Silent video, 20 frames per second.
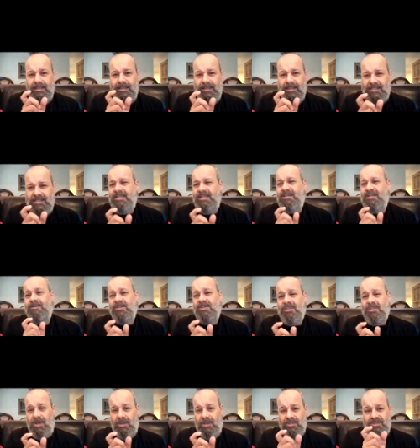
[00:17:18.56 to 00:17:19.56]
the secret
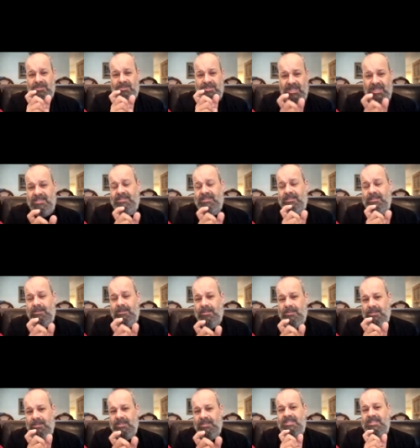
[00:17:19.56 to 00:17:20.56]
sauce, says the,
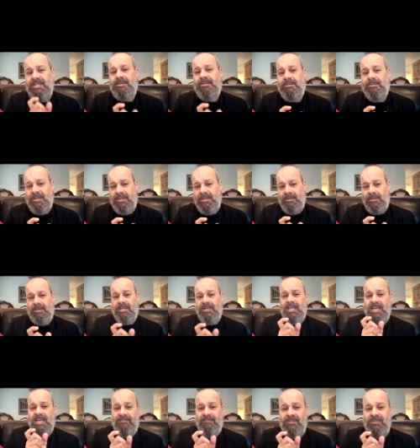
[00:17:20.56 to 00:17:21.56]
the secret here
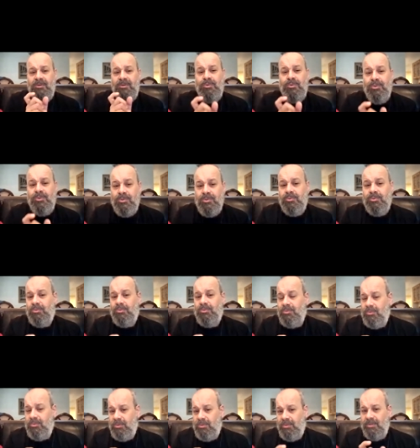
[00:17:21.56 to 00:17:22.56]
if you knew
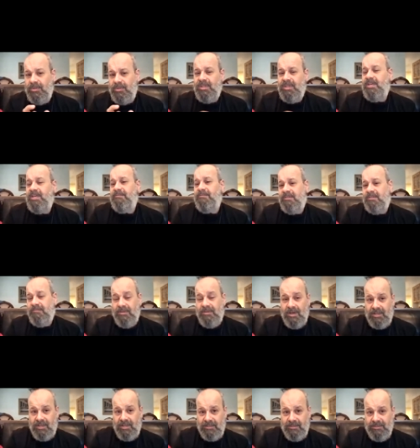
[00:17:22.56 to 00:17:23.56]
the gift of
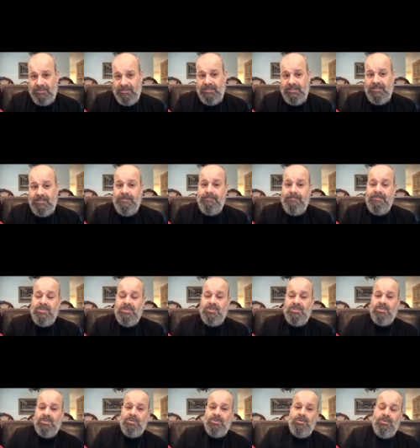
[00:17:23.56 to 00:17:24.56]
God.
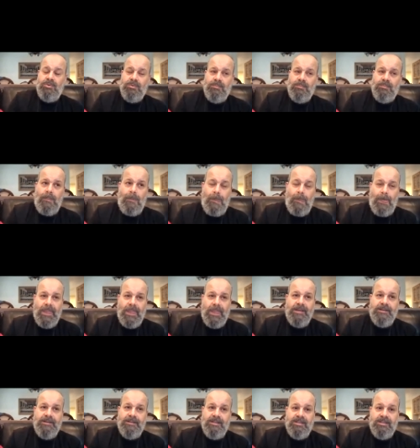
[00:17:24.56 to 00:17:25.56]
So
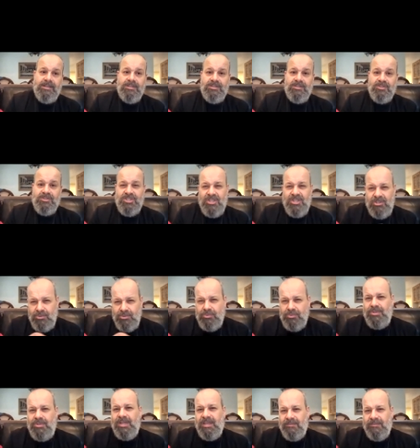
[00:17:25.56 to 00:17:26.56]
she knew
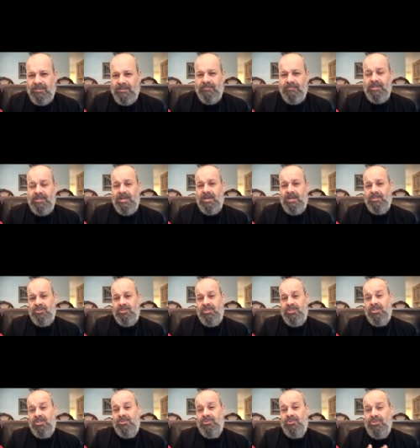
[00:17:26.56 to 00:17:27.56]
the gift of God. She
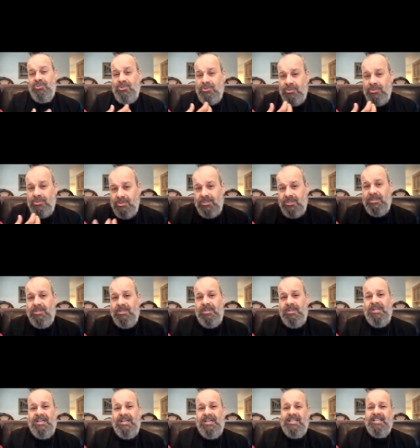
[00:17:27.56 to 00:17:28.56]
understood
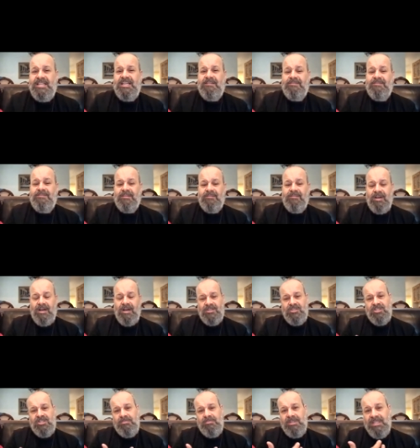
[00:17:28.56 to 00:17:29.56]
the gift of God.
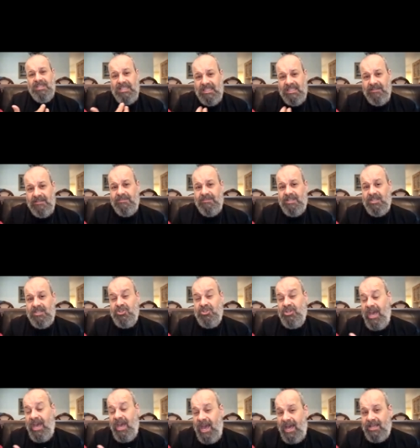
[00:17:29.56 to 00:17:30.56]
She believed,
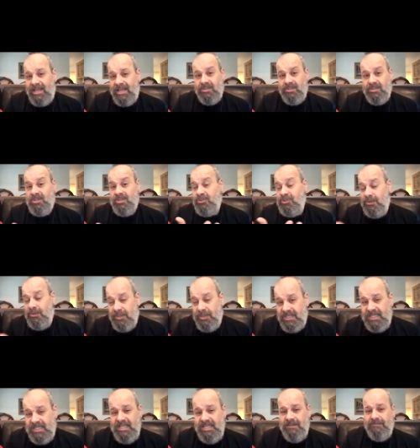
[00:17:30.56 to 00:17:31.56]
she asked, she
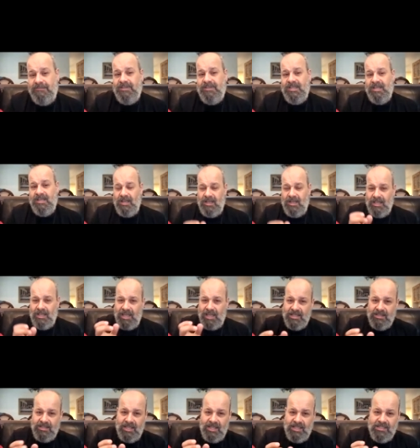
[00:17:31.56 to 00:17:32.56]
received.
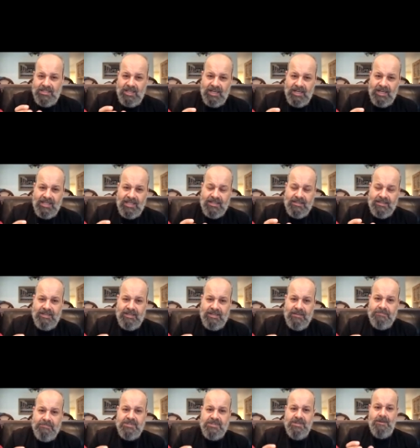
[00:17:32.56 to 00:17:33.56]
And, and a lot of
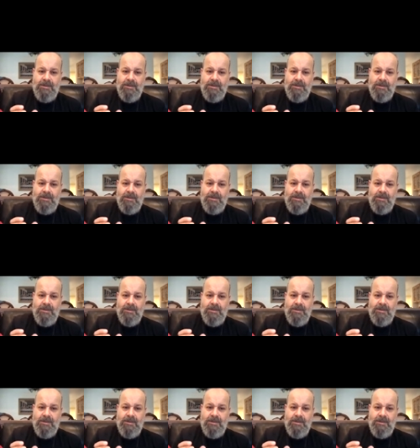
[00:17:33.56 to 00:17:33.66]
times,